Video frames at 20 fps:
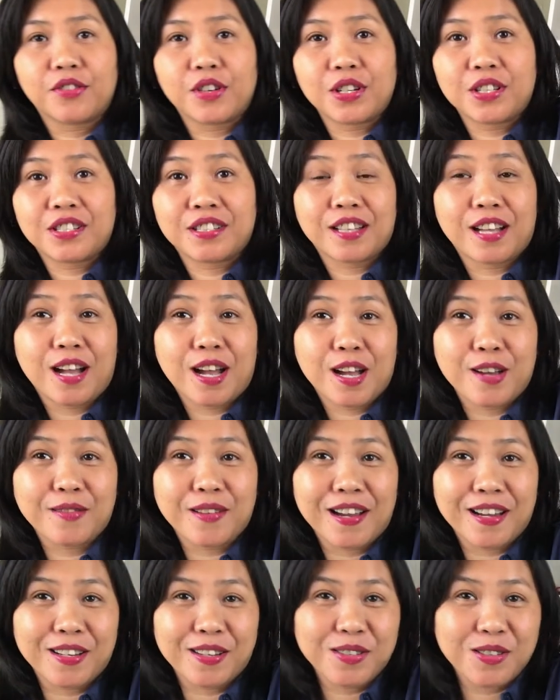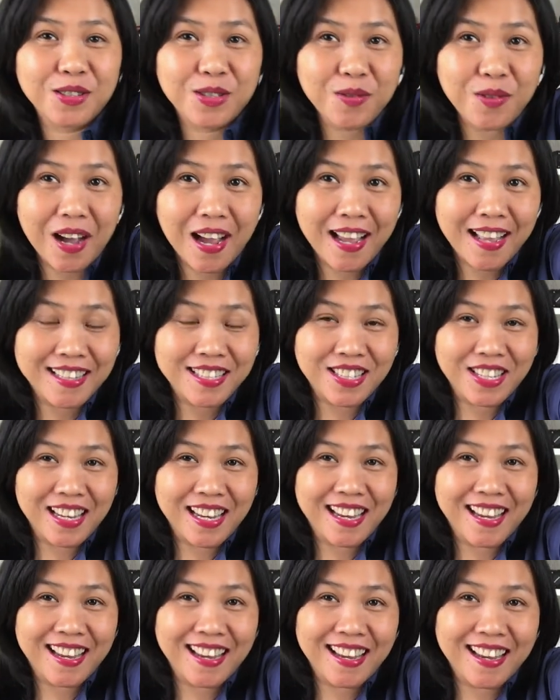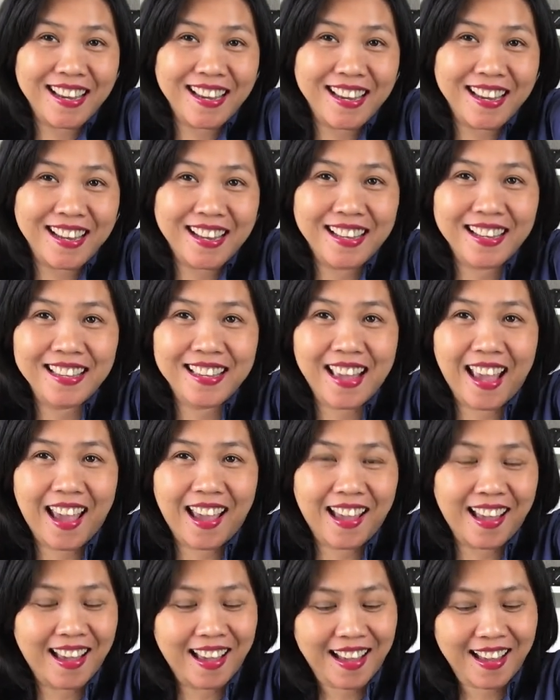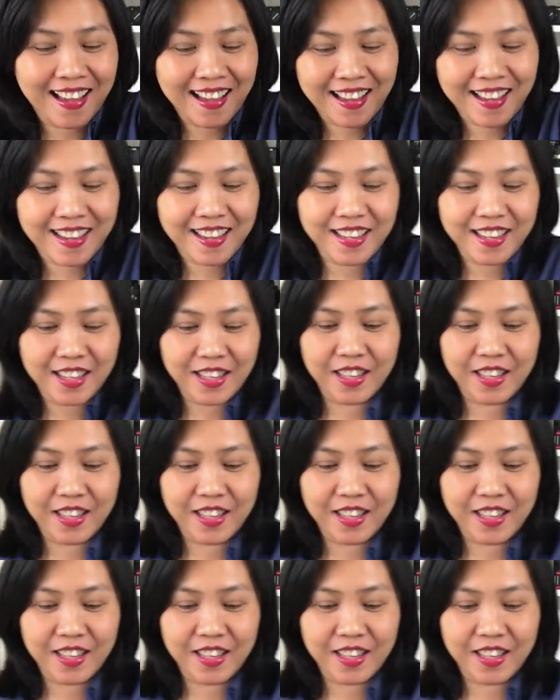first time I do swatching. Yay!